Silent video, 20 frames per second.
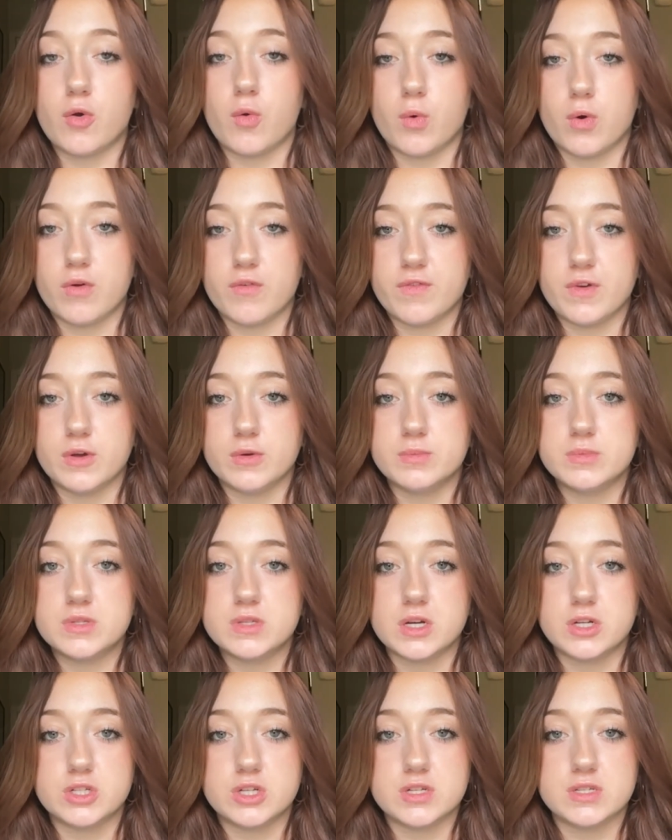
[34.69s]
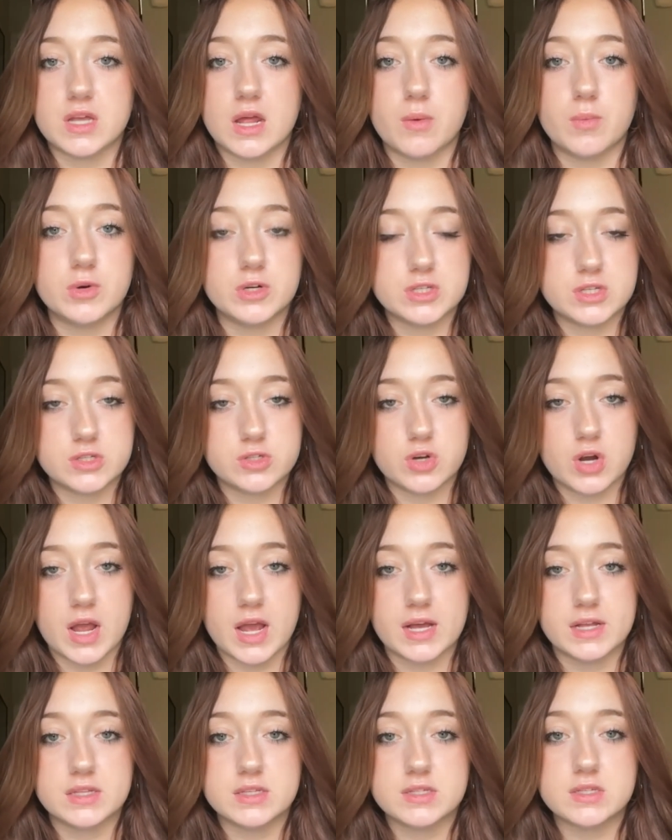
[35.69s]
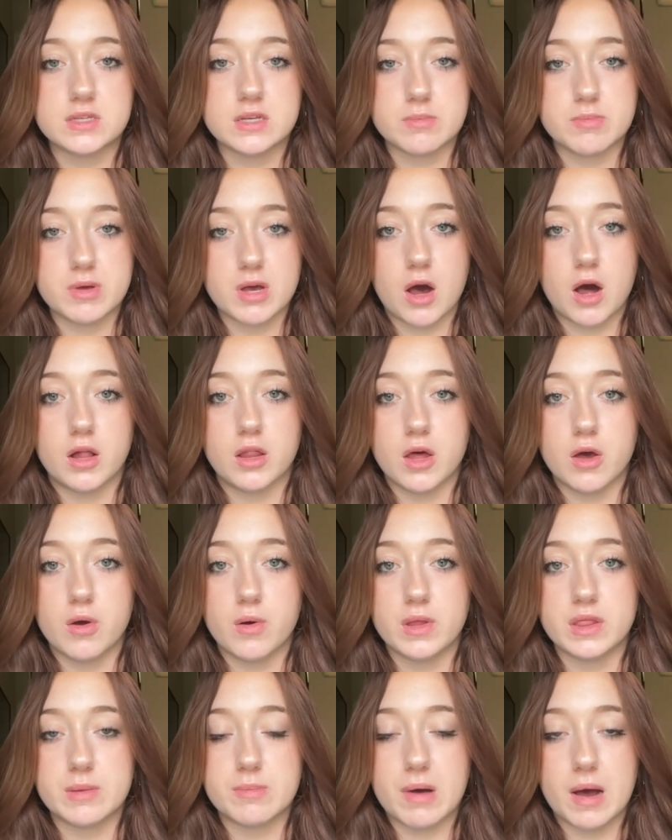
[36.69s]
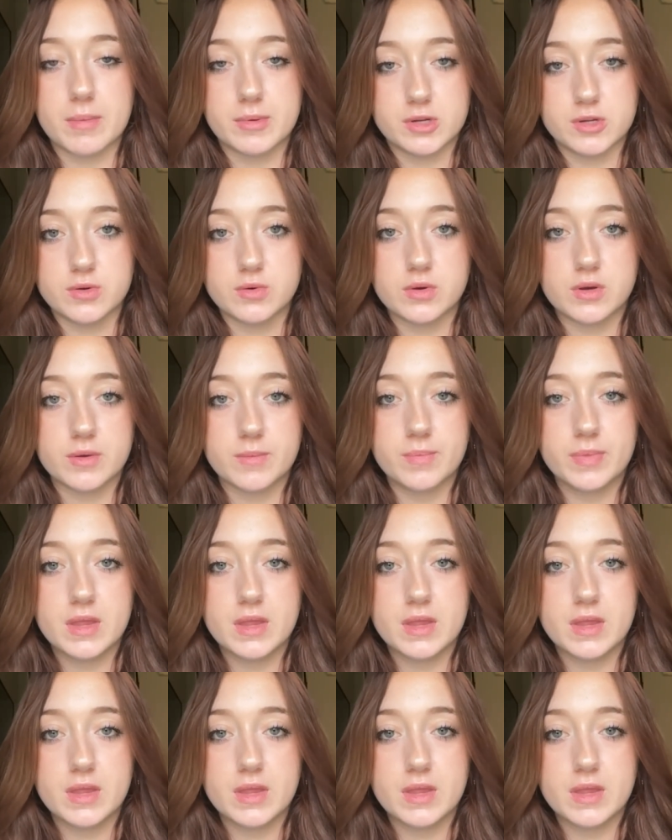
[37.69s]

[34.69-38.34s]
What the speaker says: horror films such as Edward Scissorhands, Sleepy Hollow, and The Babadook.